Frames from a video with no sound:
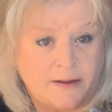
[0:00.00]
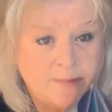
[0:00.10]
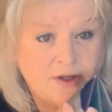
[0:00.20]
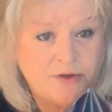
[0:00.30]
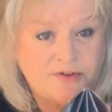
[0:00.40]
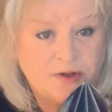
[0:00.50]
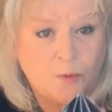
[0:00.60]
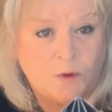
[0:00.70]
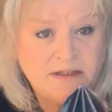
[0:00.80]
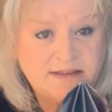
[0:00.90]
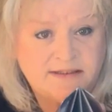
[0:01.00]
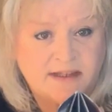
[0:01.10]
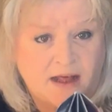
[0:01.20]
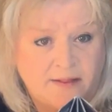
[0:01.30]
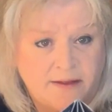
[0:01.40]
using one
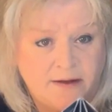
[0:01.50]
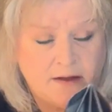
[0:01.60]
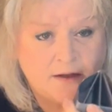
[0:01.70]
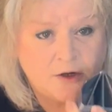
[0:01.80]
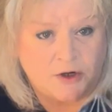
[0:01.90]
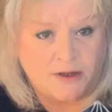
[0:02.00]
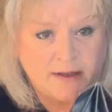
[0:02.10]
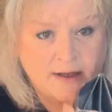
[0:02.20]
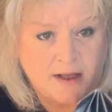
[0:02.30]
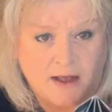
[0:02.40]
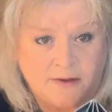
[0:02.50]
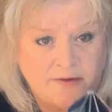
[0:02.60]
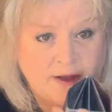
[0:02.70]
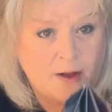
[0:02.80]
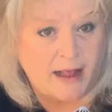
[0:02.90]
solid acrylic color
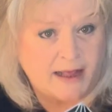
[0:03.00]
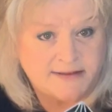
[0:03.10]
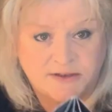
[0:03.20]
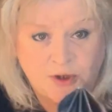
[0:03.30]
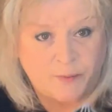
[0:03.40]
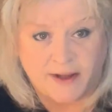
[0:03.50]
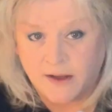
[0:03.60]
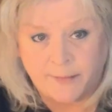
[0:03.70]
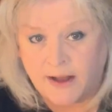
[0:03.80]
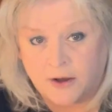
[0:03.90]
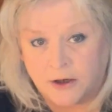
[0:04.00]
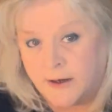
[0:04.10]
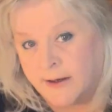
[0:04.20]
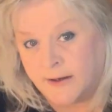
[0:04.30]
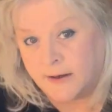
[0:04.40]
that has no mica powder
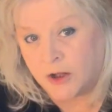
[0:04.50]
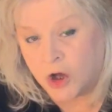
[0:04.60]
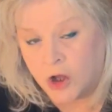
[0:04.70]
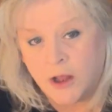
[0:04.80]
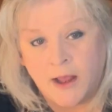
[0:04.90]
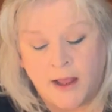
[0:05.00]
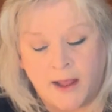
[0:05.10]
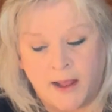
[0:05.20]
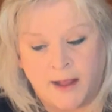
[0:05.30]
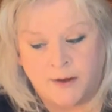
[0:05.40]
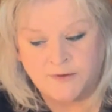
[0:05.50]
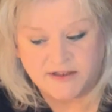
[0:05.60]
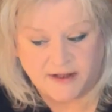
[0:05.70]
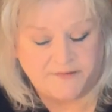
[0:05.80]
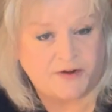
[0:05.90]
in it at all. And it was a
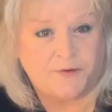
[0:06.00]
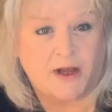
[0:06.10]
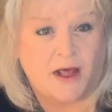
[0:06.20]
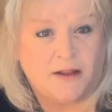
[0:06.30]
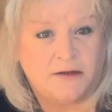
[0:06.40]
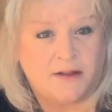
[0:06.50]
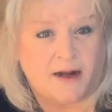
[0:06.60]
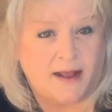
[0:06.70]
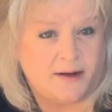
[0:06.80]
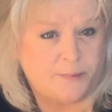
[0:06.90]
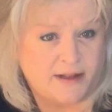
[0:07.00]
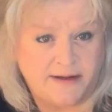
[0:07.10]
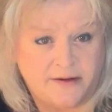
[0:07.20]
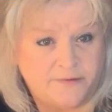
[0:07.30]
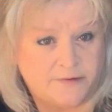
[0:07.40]
leftover color that I had
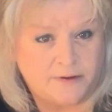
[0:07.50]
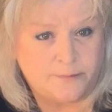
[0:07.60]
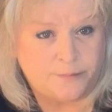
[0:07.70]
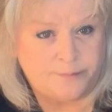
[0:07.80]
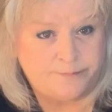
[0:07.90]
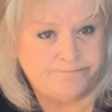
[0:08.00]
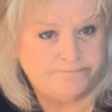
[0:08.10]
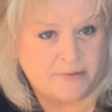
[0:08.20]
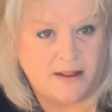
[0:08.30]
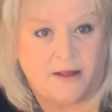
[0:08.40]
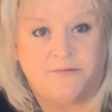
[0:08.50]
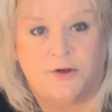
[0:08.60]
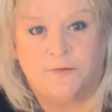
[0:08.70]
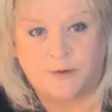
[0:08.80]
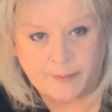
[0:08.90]
blended from my
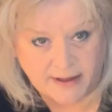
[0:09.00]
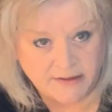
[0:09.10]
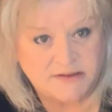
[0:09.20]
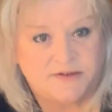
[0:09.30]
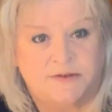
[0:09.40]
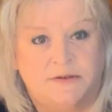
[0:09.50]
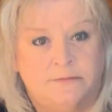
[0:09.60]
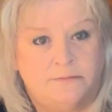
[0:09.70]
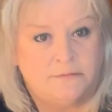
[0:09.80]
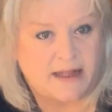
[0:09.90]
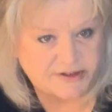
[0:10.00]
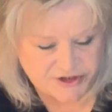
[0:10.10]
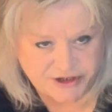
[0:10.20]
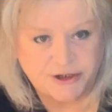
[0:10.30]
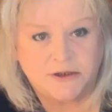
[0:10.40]
leftover paints from last
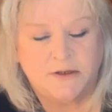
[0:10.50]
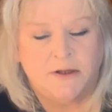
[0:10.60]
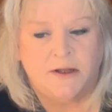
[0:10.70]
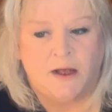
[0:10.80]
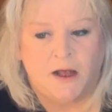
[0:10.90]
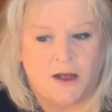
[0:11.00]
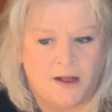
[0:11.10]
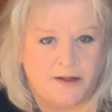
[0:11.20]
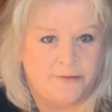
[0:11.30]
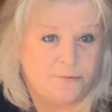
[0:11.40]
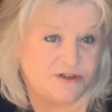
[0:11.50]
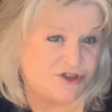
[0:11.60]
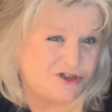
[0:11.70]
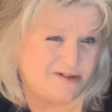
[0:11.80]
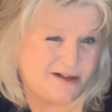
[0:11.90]
year, which
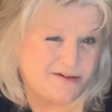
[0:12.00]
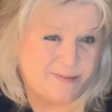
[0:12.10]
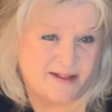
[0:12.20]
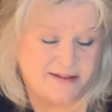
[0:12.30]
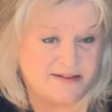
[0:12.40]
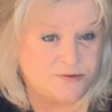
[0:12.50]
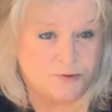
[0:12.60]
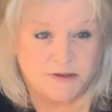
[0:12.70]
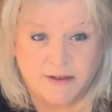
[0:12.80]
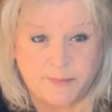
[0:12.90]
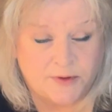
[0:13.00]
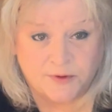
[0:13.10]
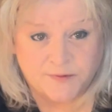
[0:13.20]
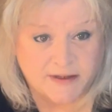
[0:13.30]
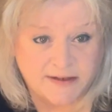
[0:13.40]
turned out to be like this really
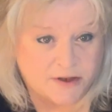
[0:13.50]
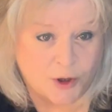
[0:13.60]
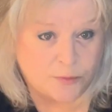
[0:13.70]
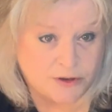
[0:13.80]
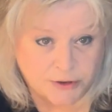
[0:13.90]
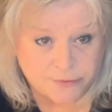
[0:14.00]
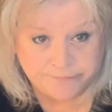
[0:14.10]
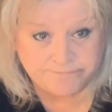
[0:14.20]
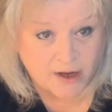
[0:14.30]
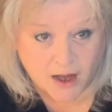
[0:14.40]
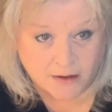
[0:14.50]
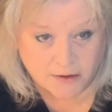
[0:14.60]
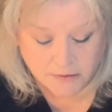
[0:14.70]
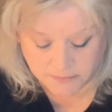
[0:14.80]
beautiful indigo blue color.